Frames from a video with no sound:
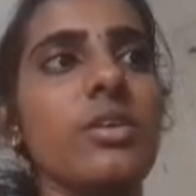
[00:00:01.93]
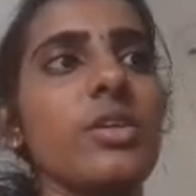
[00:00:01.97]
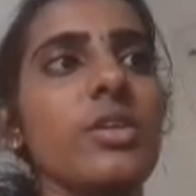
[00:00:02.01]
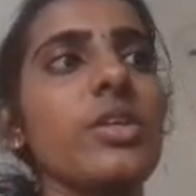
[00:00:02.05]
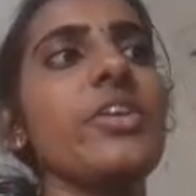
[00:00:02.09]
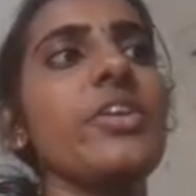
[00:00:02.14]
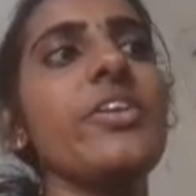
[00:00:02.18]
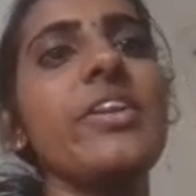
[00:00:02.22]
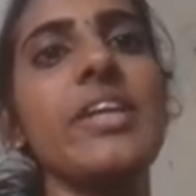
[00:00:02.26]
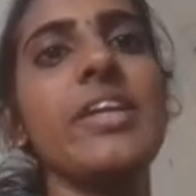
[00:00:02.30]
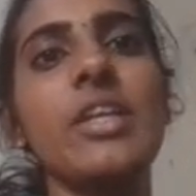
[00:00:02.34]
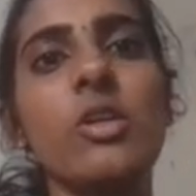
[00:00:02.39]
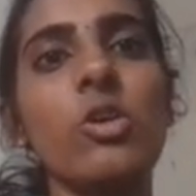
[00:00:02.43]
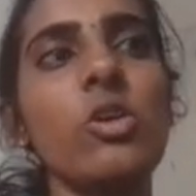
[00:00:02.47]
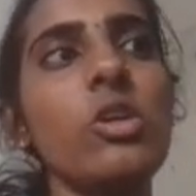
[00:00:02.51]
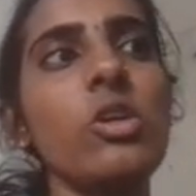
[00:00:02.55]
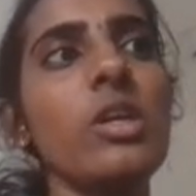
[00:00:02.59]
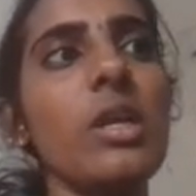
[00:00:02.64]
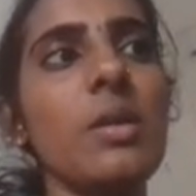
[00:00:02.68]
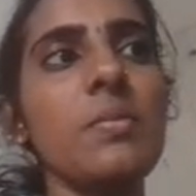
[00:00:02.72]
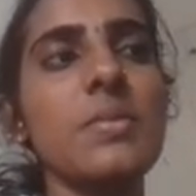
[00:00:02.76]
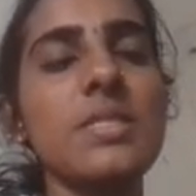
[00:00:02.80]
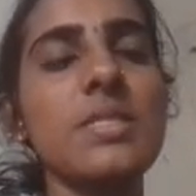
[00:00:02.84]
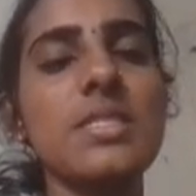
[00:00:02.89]
Good evening all,
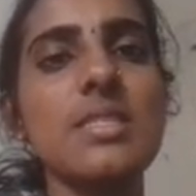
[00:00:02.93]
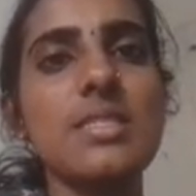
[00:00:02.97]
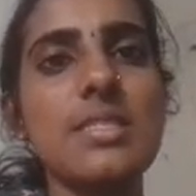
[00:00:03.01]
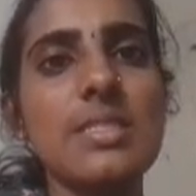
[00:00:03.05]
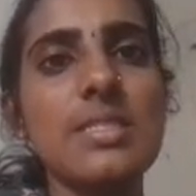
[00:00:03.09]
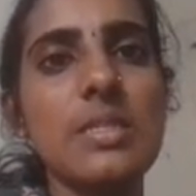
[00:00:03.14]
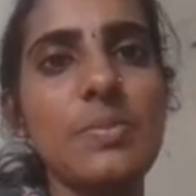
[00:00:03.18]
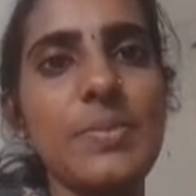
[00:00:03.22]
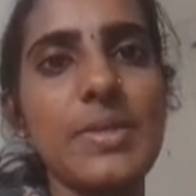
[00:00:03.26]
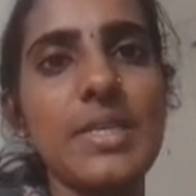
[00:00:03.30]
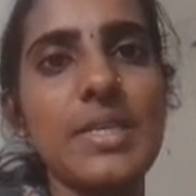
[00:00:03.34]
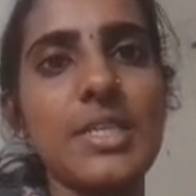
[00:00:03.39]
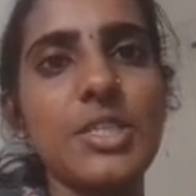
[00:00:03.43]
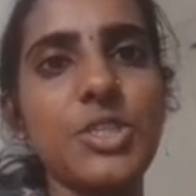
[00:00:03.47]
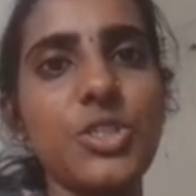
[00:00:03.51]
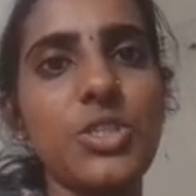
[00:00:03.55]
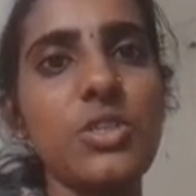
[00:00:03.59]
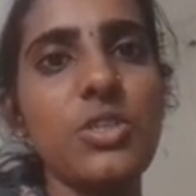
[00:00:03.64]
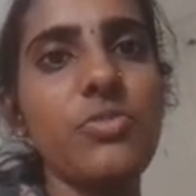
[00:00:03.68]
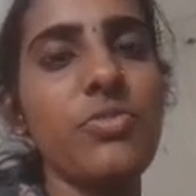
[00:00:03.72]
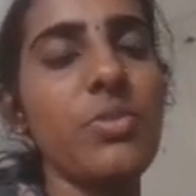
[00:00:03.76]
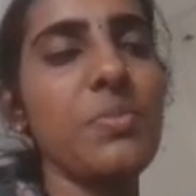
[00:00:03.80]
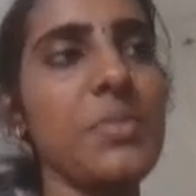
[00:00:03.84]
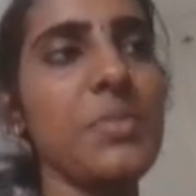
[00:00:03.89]
I am Mrs. Deepika
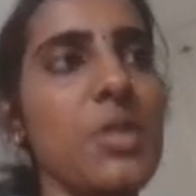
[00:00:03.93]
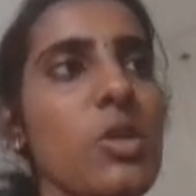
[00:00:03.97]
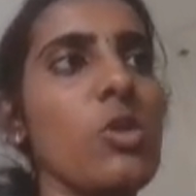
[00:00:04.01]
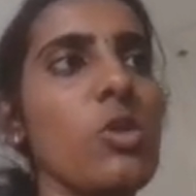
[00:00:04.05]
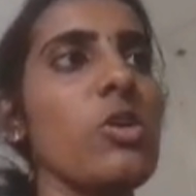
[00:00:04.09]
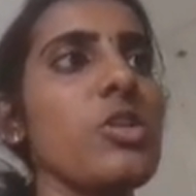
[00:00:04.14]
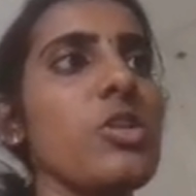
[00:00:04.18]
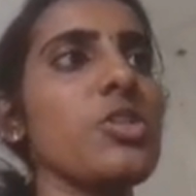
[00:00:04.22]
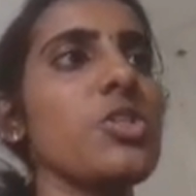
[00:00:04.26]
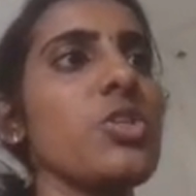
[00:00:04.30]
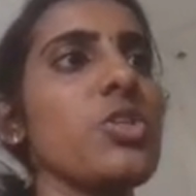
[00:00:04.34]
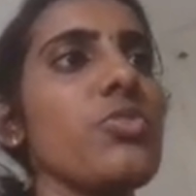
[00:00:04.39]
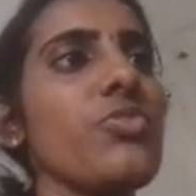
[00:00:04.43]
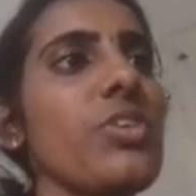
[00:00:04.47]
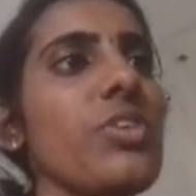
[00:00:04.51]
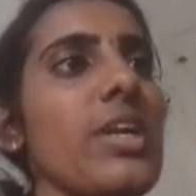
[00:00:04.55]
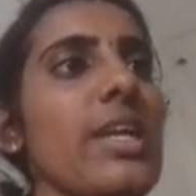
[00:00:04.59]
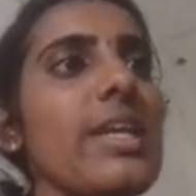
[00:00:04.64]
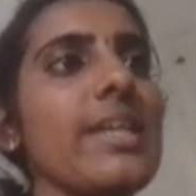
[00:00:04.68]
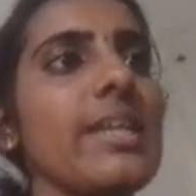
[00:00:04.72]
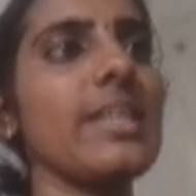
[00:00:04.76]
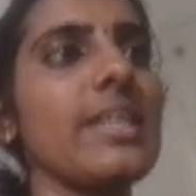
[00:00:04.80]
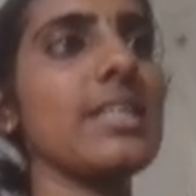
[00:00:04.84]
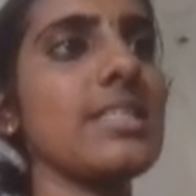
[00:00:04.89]
Sri from the College of
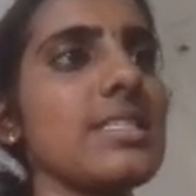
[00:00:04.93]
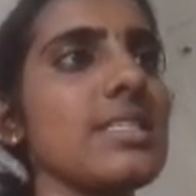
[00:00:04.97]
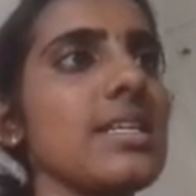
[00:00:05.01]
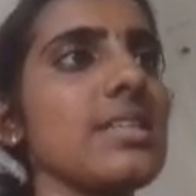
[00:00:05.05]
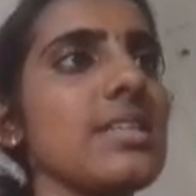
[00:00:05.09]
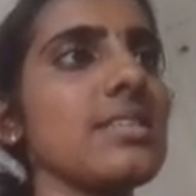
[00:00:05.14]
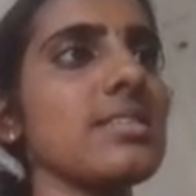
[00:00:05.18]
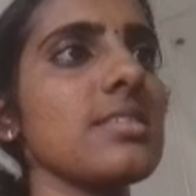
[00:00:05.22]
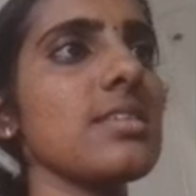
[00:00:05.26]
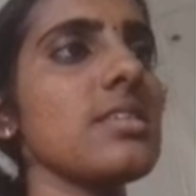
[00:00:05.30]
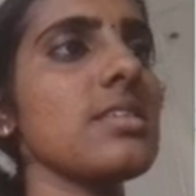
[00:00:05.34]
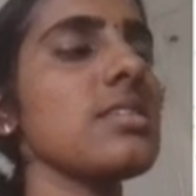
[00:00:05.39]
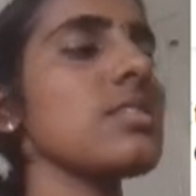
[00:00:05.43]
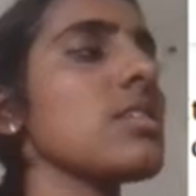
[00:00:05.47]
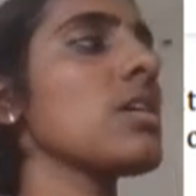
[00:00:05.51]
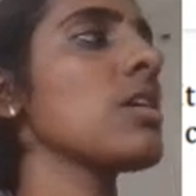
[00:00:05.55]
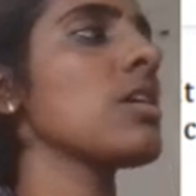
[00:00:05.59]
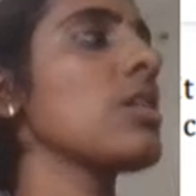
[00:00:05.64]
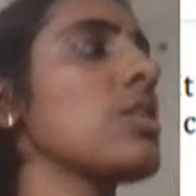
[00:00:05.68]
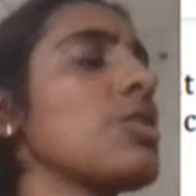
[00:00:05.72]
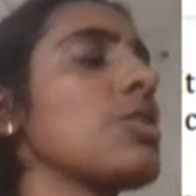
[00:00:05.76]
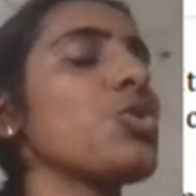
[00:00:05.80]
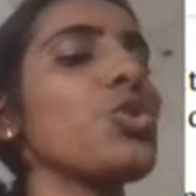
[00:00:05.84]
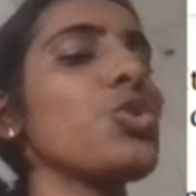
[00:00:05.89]
Allied Health Sciences.
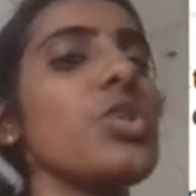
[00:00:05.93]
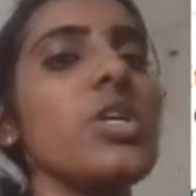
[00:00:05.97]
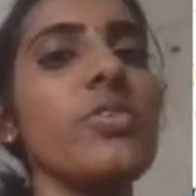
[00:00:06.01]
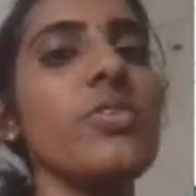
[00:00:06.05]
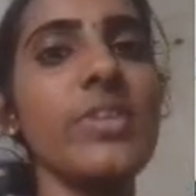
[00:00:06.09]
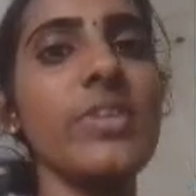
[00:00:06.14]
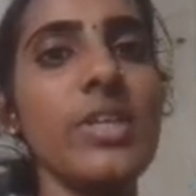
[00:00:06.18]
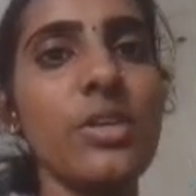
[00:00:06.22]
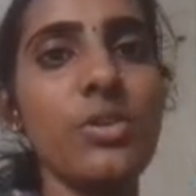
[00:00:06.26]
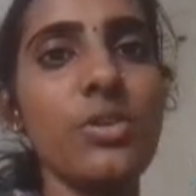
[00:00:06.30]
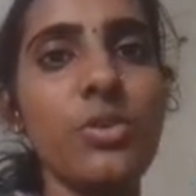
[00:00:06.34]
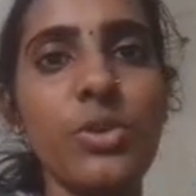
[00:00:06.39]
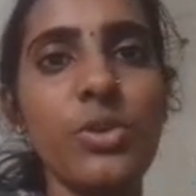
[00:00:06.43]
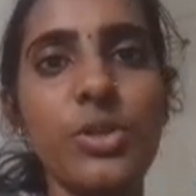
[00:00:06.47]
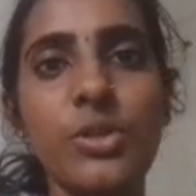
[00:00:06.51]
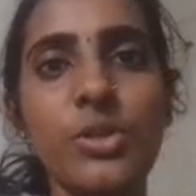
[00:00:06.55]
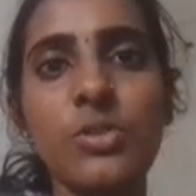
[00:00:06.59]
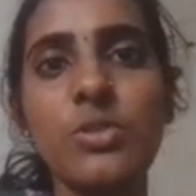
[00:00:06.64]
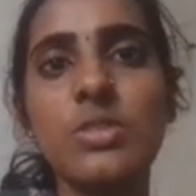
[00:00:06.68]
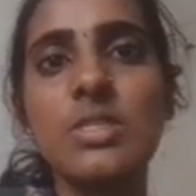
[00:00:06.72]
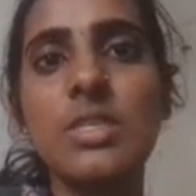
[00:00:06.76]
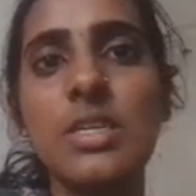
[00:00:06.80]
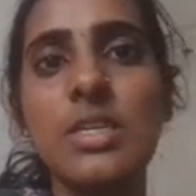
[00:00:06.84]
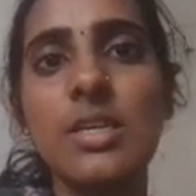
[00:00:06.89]
Today we are going
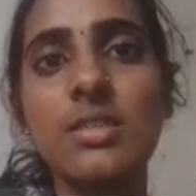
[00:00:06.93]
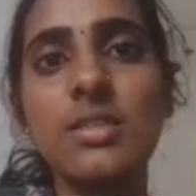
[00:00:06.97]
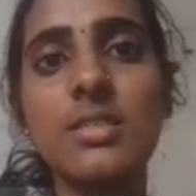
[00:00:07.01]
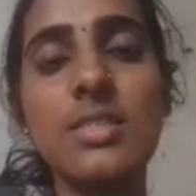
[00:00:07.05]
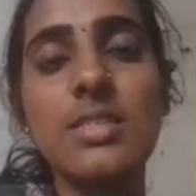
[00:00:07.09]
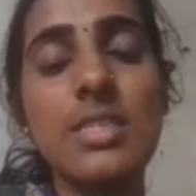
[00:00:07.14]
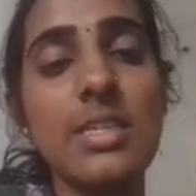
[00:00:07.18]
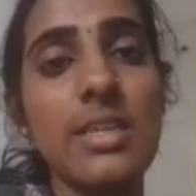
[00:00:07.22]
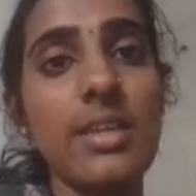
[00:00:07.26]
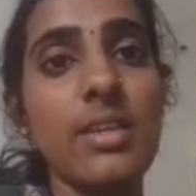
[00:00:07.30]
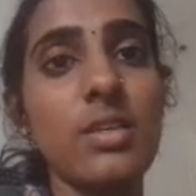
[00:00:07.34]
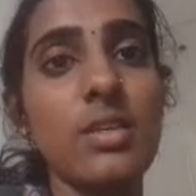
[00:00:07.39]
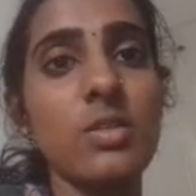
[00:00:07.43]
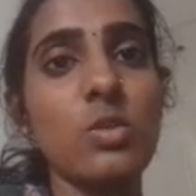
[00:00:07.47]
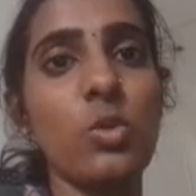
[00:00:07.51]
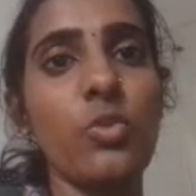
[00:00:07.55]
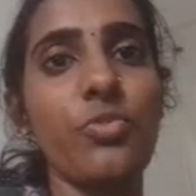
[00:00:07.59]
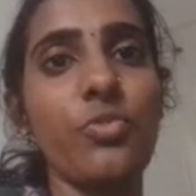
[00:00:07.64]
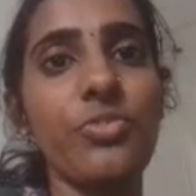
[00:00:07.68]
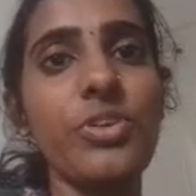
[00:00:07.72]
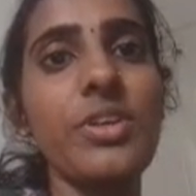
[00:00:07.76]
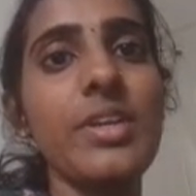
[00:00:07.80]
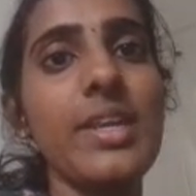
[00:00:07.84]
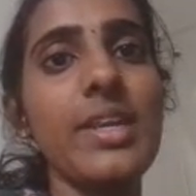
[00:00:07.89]
to see a series
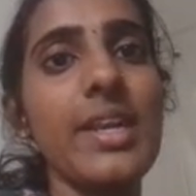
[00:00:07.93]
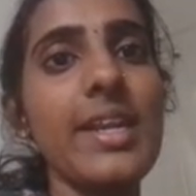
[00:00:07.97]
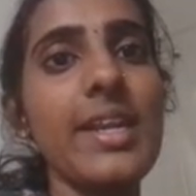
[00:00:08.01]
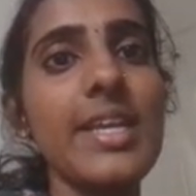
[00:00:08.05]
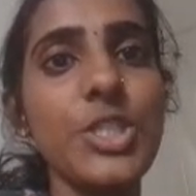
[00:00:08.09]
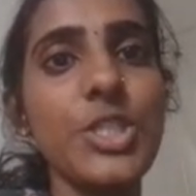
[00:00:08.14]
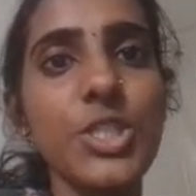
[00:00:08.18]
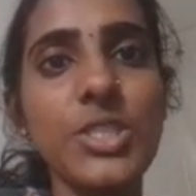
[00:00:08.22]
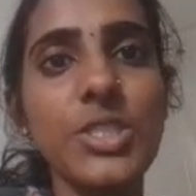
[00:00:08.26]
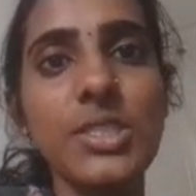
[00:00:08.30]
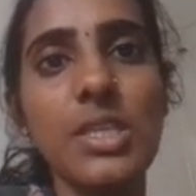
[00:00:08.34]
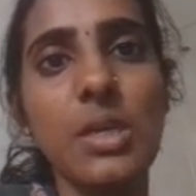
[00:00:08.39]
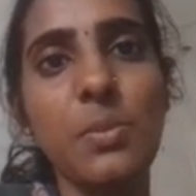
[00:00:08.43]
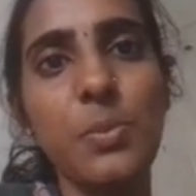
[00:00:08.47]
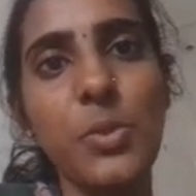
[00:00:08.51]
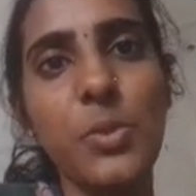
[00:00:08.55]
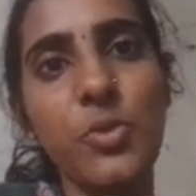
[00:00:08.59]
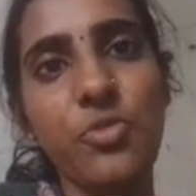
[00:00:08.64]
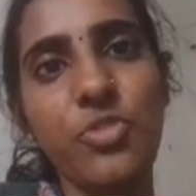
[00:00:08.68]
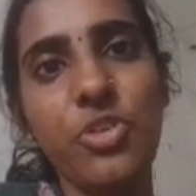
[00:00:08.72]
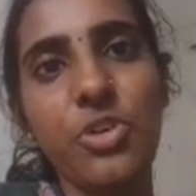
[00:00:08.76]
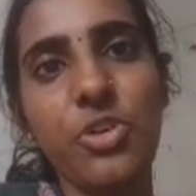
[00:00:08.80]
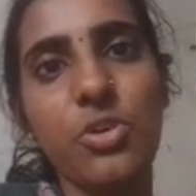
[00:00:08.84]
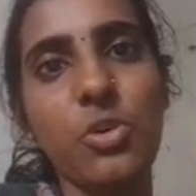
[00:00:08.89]
of radiation therapy
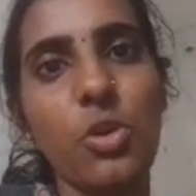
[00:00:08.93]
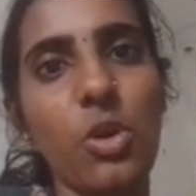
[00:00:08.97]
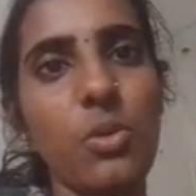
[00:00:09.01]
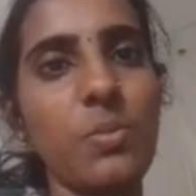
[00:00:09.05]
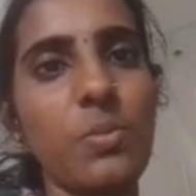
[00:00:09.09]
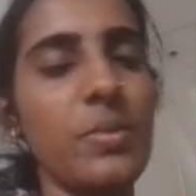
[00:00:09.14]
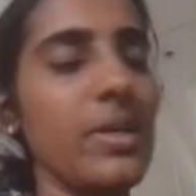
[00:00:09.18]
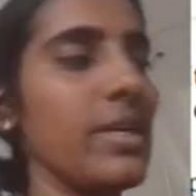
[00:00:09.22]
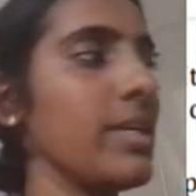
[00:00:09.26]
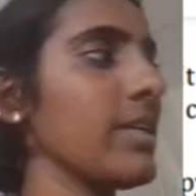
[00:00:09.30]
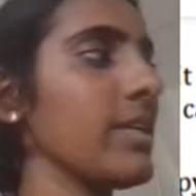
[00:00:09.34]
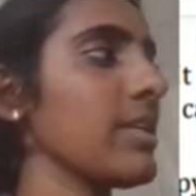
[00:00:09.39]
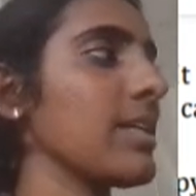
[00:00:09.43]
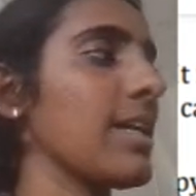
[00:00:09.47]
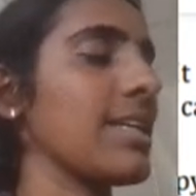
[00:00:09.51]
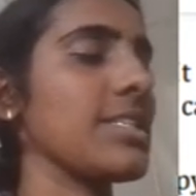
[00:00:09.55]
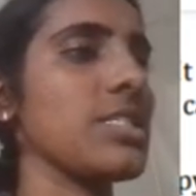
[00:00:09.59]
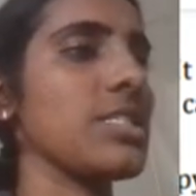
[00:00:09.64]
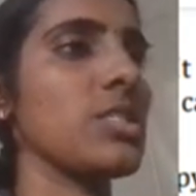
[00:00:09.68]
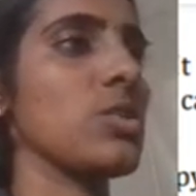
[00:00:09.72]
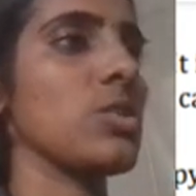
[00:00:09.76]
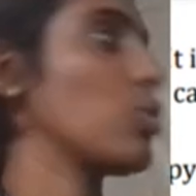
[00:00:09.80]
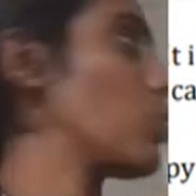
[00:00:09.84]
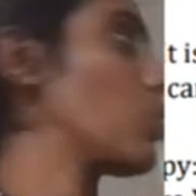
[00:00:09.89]
for gallbladder
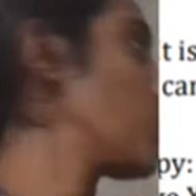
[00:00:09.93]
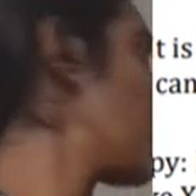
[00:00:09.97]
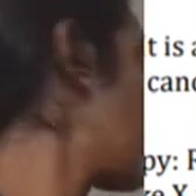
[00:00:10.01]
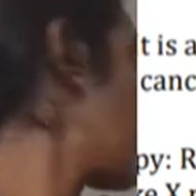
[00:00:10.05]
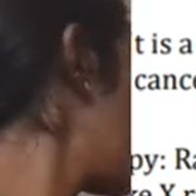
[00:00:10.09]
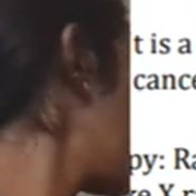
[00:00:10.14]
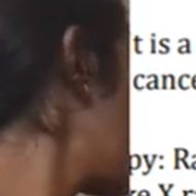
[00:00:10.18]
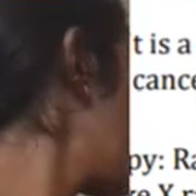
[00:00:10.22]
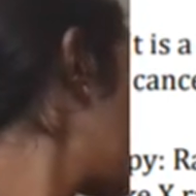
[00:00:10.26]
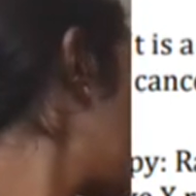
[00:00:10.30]
carcinoma.